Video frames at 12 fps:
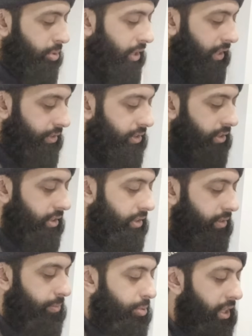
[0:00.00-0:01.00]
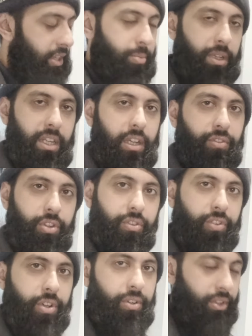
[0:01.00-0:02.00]
pull out the pull out your P D F on
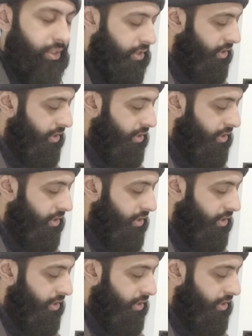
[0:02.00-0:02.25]
your phone,